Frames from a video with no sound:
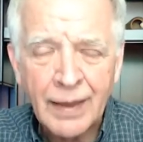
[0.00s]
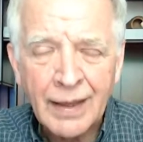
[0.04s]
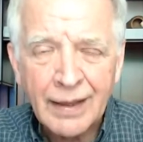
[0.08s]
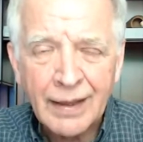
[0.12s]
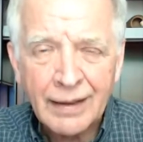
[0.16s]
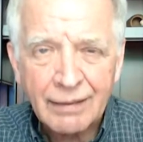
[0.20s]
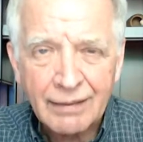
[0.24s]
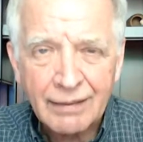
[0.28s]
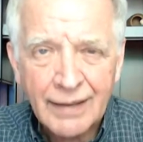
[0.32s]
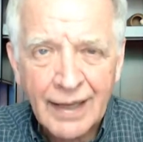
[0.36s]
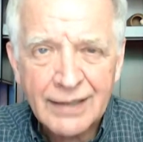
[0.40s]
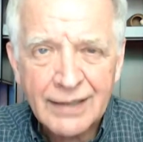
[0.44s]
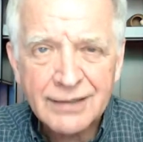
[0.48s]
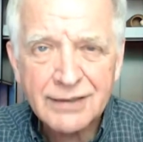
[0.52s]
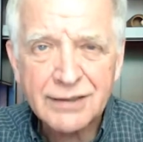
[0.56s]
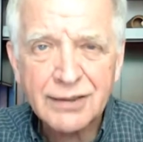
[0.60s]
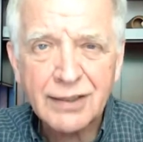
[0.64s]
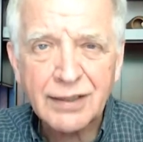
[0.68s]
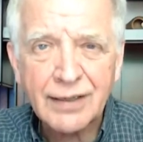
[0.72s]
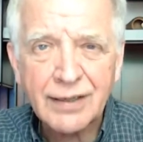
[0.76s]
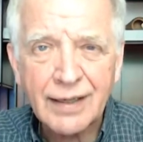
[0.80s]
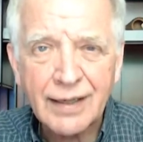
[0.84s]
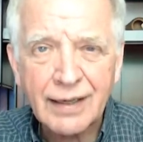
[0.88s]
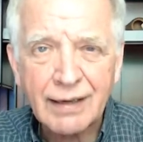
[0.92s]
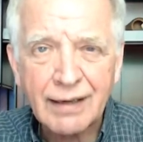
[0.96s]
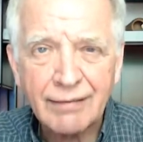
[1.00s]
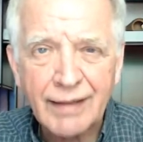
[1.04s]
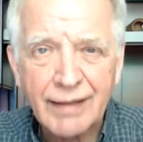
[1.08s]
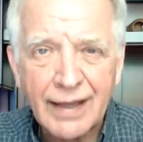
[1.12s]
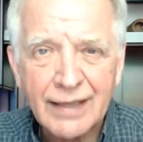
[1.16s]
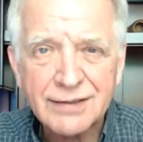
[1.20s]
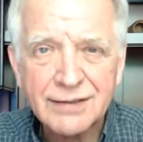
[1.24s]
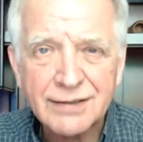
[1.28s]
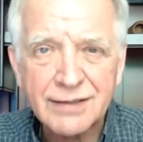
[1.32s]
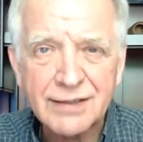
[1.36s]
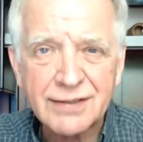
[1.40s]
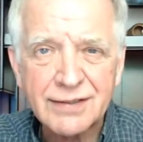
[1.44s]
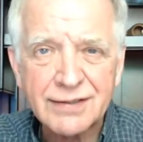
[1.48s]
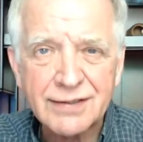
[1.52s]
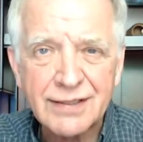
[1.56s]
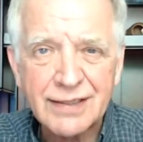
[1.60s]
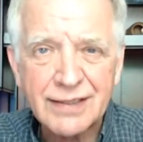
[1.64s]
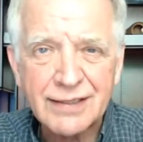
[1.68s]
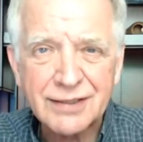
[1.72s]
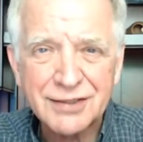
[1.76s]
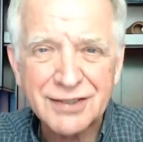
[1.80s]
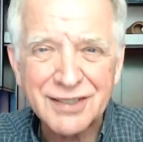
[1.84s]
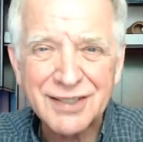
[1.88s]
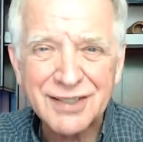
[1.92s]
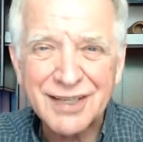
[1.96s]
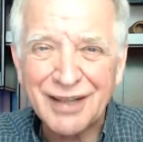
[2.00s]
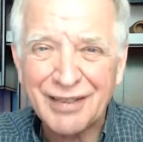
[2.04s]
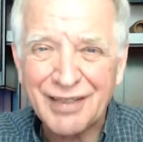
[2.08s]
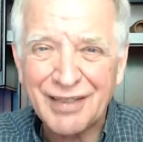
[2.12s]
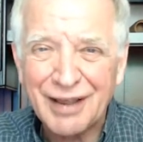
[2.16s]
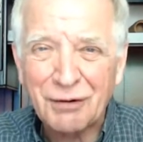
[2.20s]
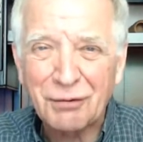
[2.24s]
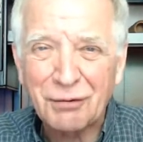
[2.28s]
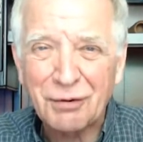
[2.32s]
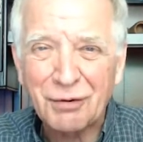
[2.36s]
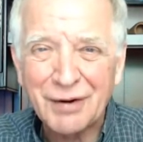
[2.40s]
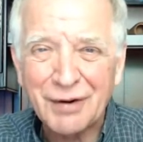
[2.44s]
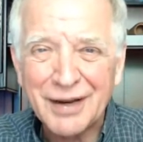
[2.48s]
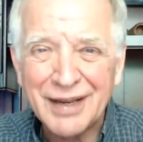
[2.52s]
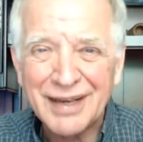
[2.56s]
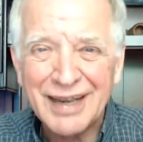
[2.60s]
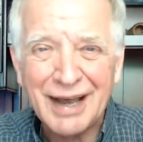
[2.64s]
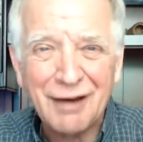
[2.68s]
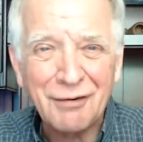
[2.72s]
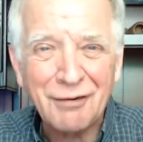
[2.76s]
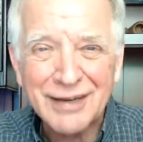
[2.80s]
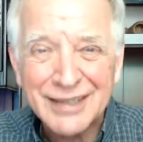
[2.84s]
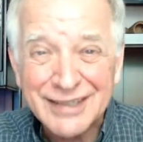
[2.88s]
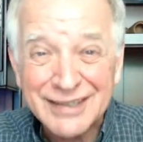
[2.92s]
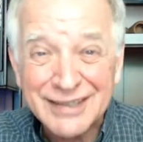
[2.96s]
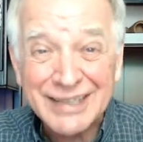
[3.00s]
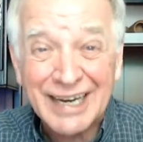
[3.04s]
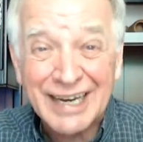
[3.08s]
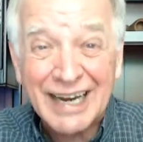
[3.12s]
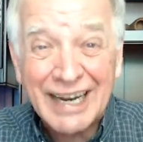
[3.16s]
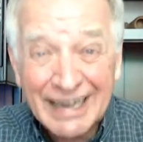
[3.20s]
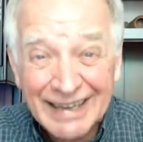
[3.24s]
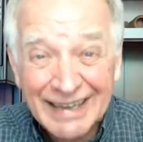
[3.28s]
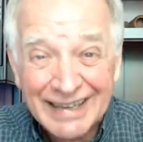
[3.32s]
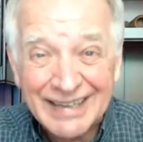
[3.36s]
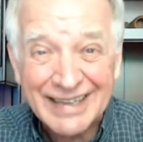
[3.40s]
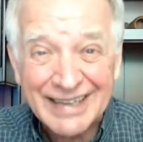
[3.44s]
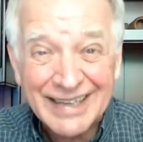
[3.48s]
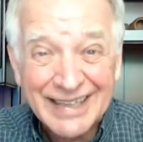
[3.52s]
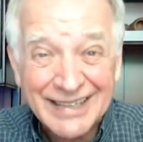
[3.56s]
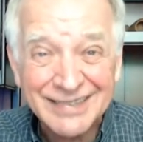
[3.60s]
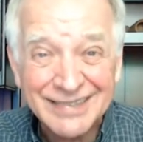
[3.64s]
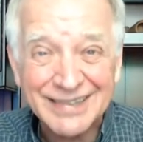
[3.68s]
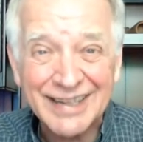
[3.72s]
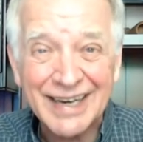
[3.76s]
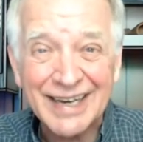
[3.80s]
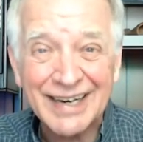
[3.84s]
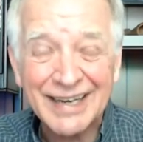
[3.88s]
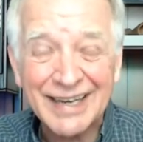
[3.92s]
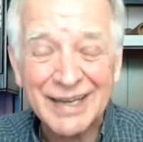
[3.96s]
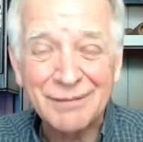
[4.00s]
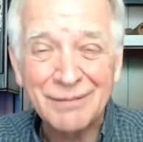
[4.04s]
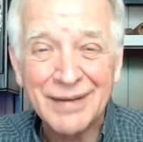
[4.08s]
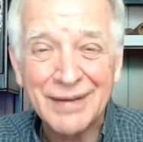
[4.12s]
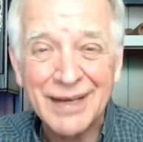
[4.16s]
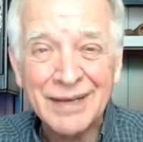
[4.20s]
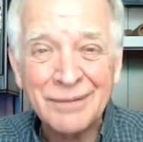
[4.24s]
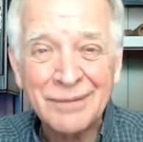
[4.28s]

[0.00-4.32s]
That's the day, that's the season that we're in. How exciting is that? Amen.